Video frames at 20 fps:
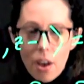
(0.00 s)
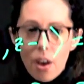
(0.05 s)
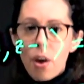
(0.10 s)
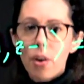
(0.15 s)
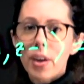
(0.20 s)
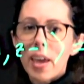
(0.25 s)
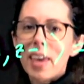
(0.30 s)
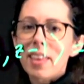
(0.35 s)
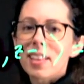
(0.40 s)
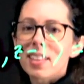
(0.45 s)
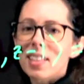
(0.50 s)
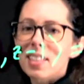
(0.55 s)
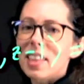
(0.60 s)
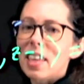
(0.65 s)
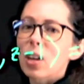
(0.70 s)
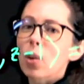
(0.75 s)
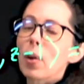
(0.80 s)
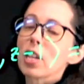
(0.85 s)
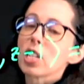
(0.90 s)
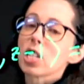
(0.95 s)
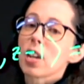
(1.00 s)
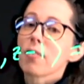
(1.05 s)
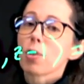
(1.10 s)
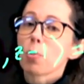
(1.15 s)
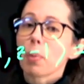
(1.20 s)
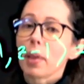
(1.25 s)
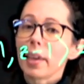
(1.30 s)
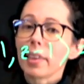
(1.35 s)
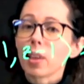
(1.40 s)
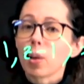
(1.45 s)
Okay, this is the equation of the
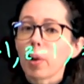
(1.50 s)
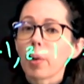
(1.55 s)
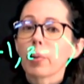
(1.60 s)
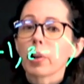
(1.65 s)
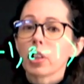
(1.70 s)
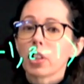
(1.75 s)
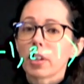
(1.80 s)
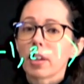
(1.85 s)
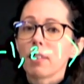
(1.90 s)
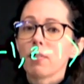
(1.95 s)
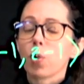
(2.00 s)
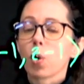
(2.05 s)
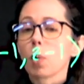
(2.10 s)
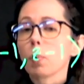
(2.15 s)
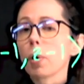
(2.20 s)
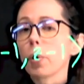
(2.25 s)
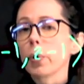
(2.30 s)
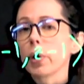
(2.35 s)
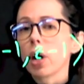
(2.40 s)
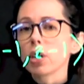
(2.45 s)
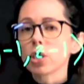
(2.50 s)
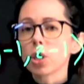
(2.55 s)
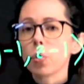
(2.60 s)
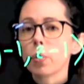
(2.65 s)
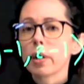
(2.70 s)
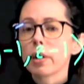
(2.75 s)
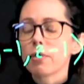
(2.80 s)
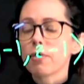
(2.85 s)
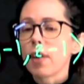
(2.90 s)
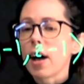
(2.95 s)
plane that we were looking for, but we also
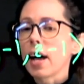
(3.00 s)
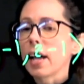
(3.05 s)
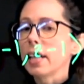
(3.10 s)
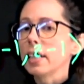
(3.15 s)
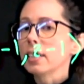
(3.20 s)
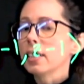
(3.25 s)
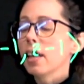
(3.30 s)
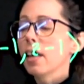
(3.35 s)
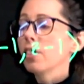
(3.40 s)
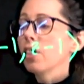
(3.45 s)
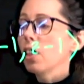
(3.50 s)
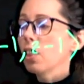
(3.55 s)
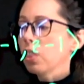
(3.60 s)
want to find the